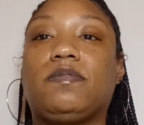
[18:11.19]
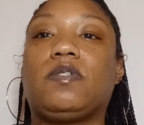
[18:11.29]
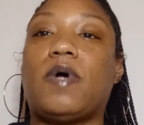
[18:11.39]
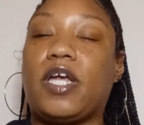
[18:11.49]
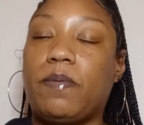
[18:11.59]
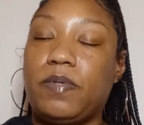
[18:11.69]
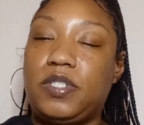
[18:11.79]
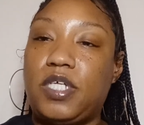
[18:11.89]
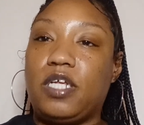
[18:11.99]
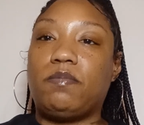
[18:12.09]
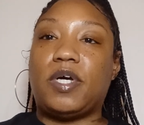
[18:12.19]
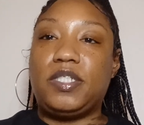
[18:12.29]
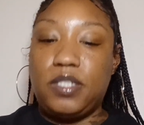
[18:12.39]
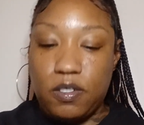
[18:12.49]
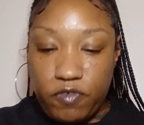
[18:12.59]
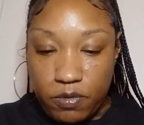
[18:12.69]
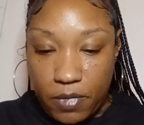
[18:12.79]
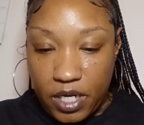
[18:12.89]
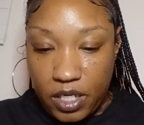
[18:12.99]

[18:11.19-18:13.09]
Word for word: so i can protect myself and my